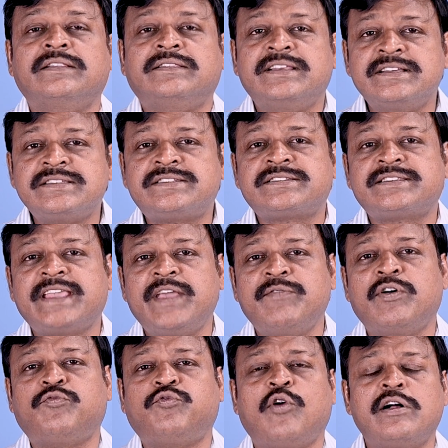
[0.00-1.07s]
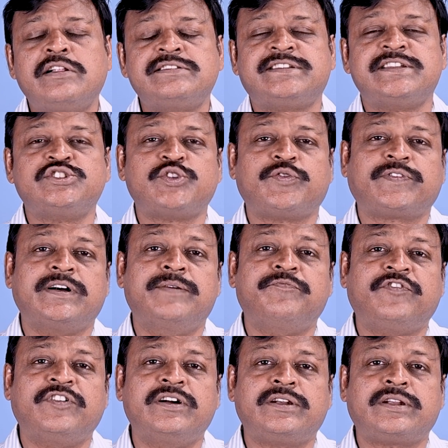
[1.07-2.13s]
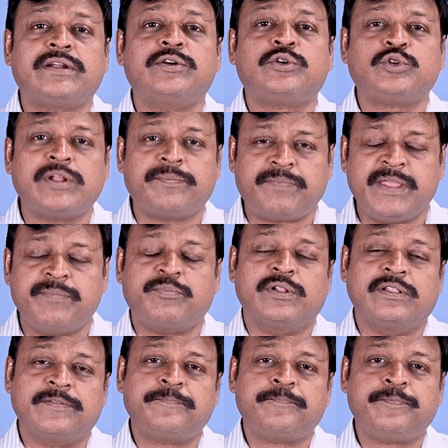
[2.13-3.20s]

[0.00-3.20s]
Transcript: This gave a false sense of comfort to the people.